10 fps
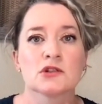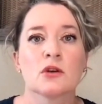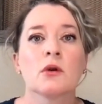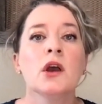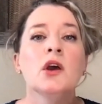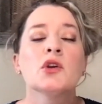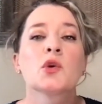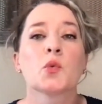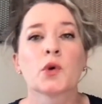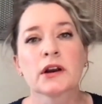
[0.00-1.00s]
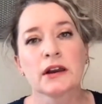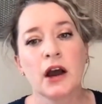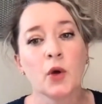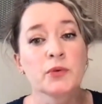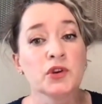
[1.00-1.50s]
So, we're going to
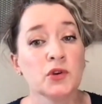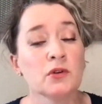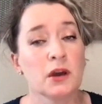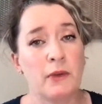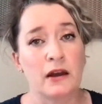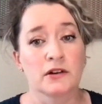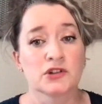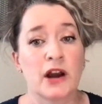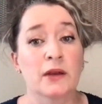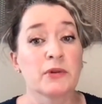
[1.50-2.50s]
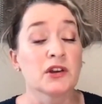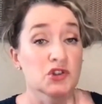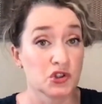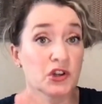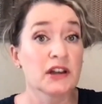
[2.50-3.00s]
help you get back on track
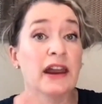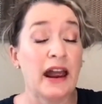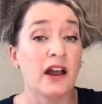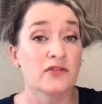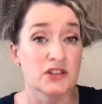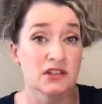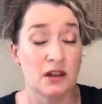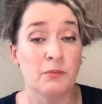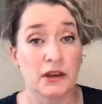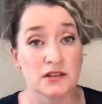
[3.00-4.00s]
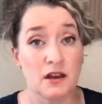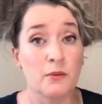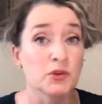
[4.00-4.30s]
because you're going to have this step-by-step.